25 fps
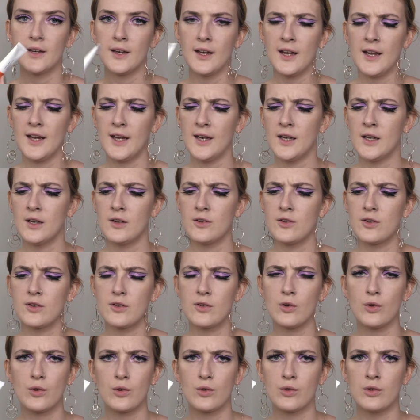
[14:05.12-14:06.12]
in
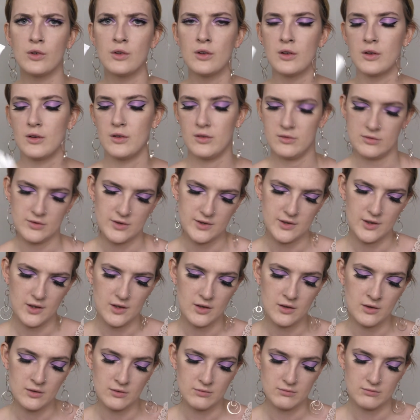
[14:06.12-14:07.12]
Dawn.
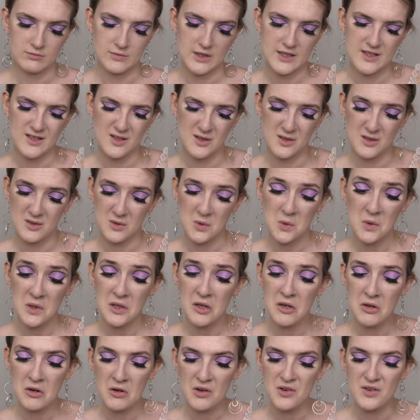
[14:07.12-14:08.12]
So it's quite an
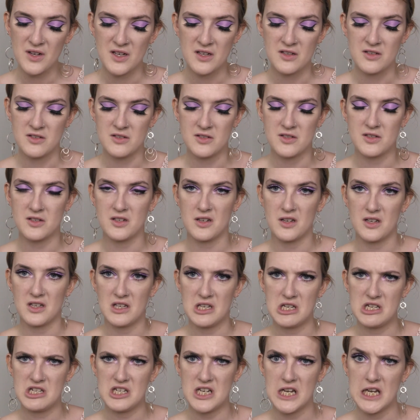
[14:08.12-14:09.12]
orange
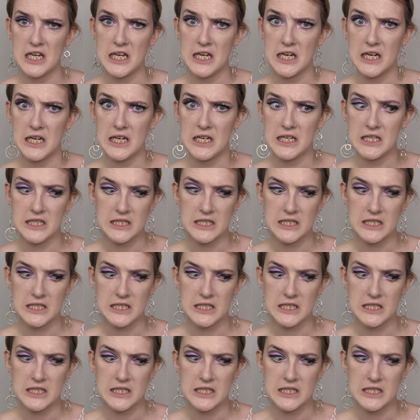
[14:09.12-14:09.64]
shade.